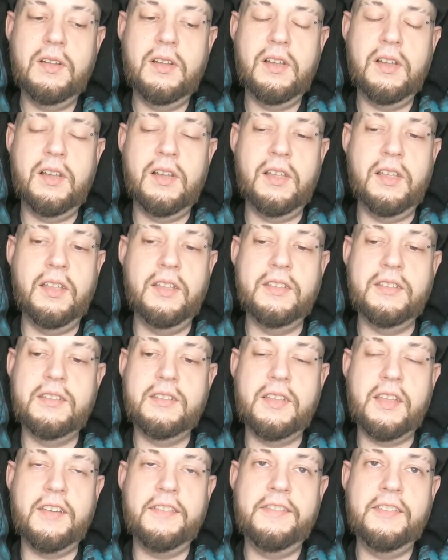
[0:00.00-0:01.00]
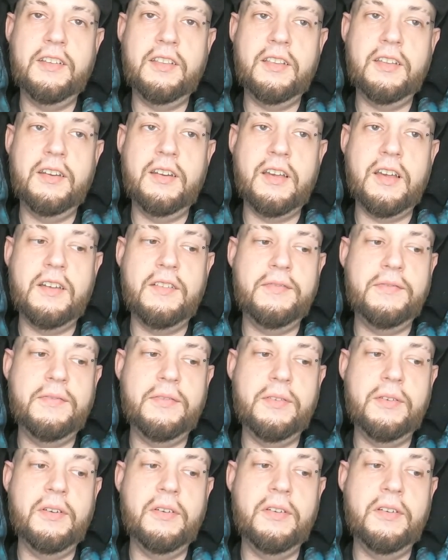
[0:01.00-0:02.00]
It's definitely not
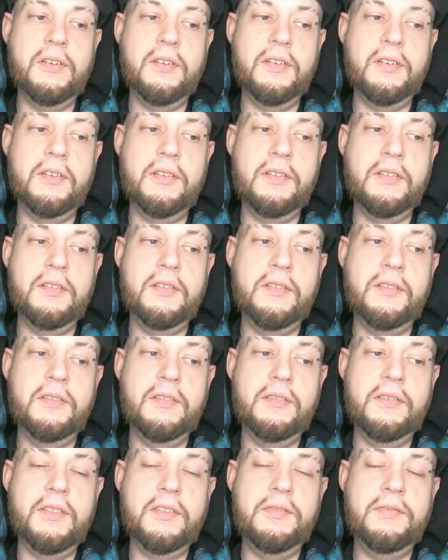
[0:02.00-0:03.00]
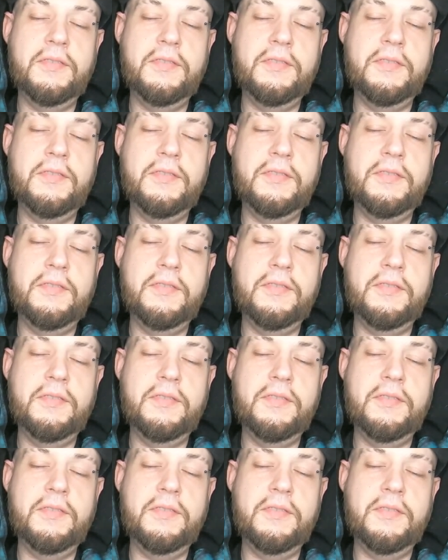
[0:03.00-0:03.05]
for the